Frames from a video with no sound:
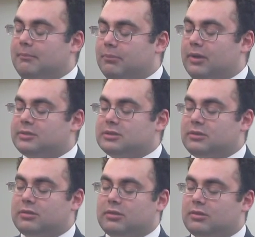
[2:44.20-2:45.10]

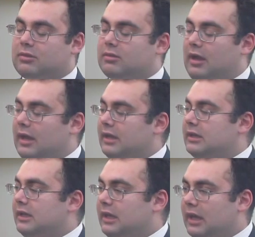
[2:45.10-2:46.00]
presence in
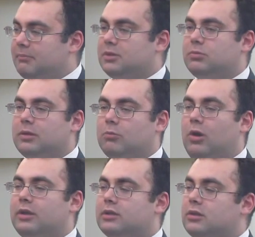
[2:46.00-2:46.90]
society at between
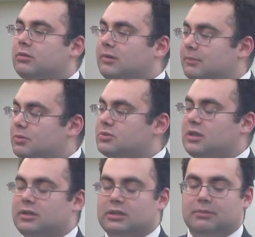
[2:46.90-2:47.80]
1% to
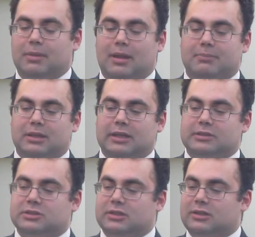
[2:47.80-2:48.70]
3% of the
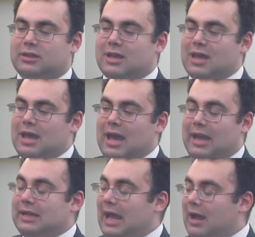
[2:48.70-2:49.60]
population.
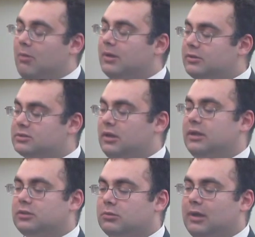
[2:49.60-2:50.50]
And now we are
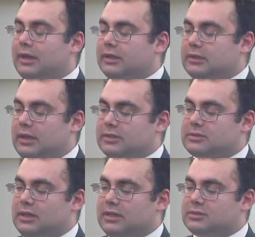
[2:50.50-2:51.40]
starting to
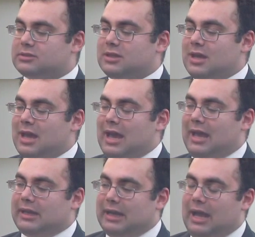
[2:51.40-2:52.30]
recognize us,
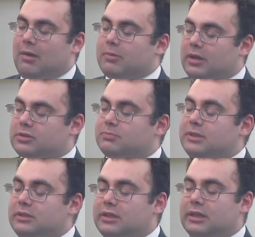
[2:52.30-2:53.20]
and now we are
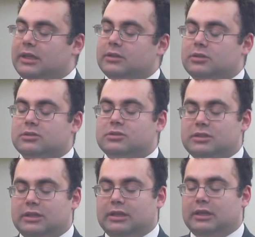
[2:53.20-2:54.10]
beginning to
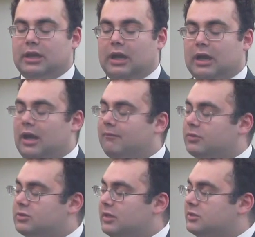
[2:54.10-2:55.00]
see a
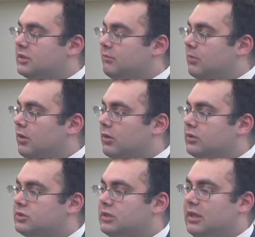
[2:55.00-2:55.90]
conversation
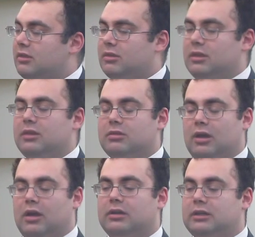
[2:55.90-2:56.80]
emerge that sees
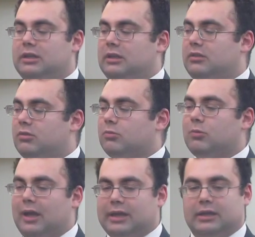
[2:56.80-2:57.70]
our needs
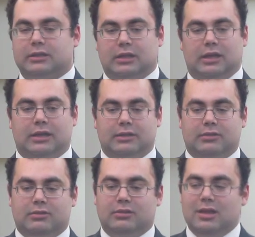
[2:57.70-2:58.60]

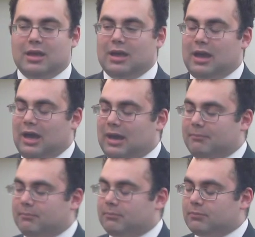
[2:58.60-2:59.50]
recognized.
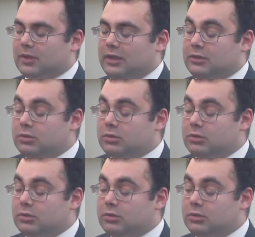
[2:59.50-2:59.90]
In